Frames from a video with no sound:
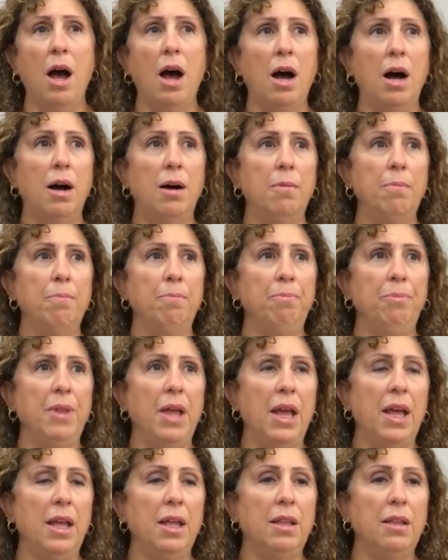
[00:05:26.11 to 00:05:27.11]
Um,
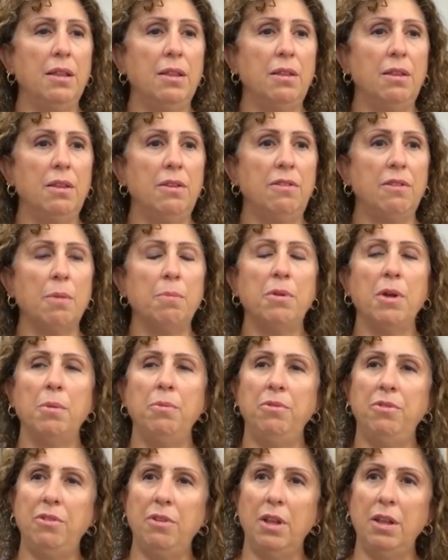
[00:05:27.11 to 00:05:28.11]

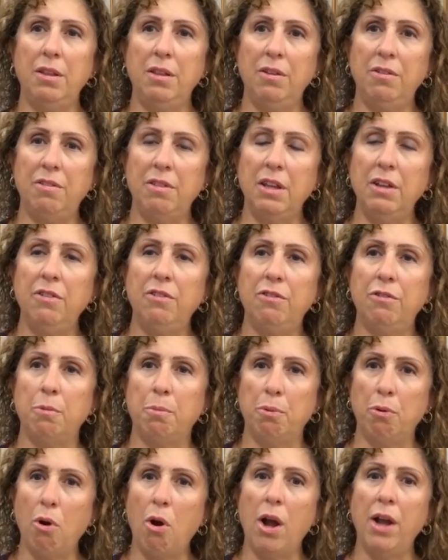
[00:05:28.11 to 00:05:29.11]
Sometimes these things
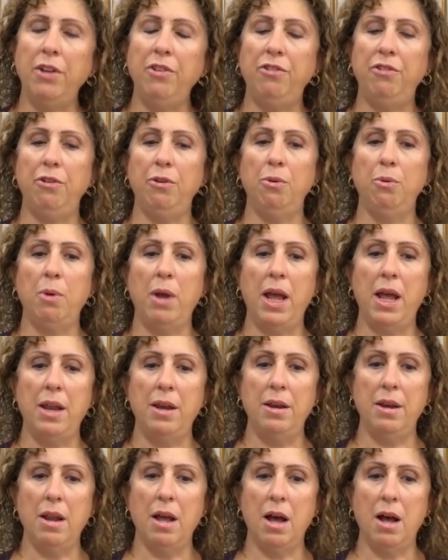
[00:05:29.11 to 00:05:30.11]
surprise you,
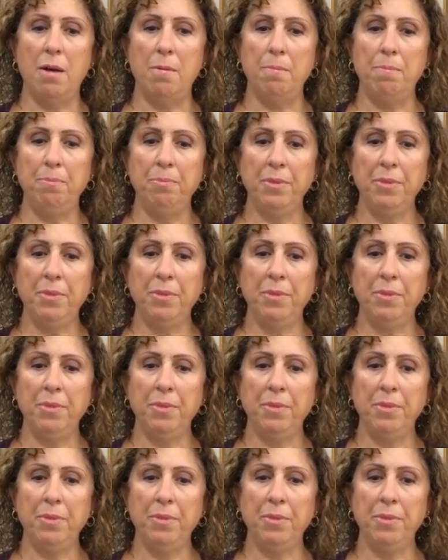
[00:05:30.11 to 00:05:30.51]
and